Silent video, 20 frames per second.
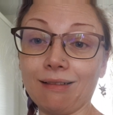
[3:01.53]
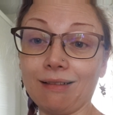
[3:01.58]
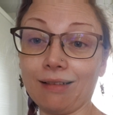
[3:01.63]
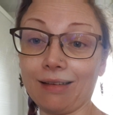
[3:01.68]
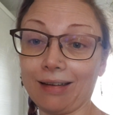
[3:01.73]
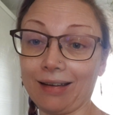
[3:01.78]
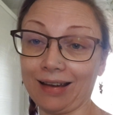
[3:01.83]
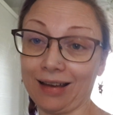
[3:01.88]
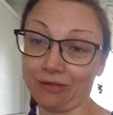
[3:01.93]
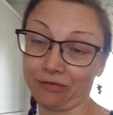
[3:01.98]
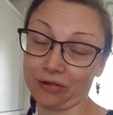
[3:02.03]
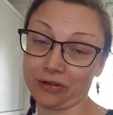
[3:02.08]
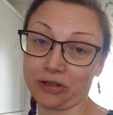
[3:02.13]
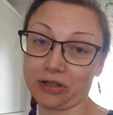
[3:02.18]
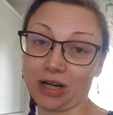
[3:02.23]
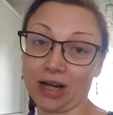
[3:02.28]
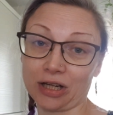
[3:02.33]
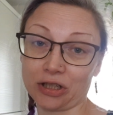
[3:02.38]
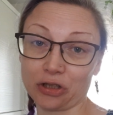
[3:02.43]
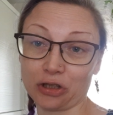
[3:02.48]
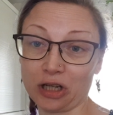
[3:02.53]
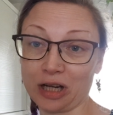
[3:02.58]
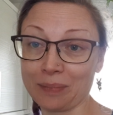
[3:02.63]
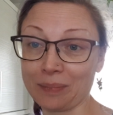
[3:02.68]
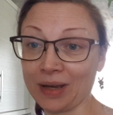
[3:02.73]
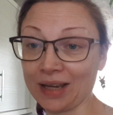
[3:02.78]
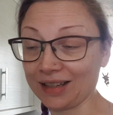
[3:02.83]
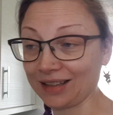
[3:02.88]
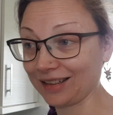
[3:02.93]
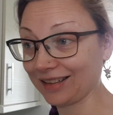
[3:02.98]
I haven't actually
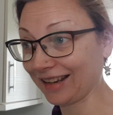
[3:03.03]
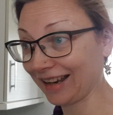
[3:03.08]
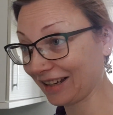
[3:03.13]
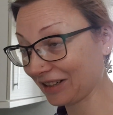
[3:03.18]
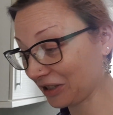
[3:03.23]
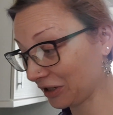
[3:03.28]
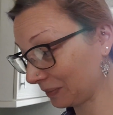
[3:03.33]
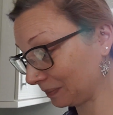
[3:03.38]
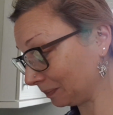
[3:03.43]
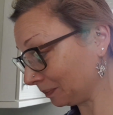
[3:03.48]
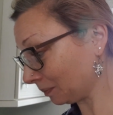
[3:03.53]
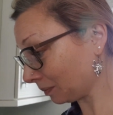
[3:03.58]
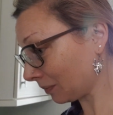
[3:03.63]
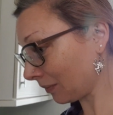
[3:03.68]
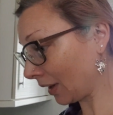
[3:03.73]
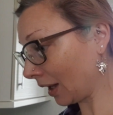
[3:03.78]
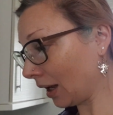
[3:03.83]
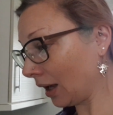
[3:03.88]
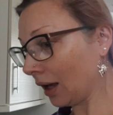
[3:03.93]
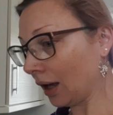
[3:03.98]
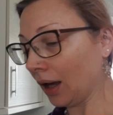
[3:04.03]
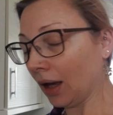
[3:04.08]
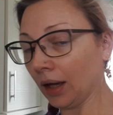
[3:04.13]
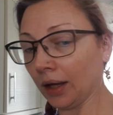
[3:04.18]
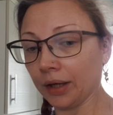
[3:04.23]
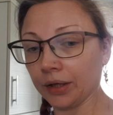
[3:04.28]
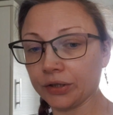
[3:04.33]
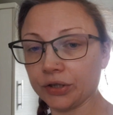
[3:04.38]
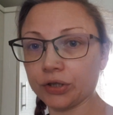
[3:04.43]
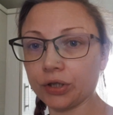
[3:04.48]
made it yet.
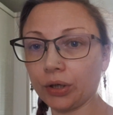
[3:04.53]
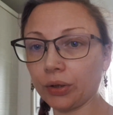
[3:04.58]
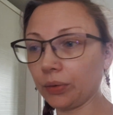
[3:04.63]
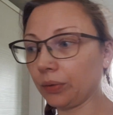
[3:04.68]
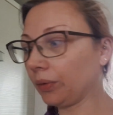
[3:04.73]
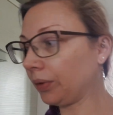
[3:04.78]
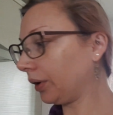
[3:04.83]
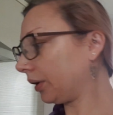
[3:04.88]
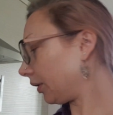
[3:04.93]
So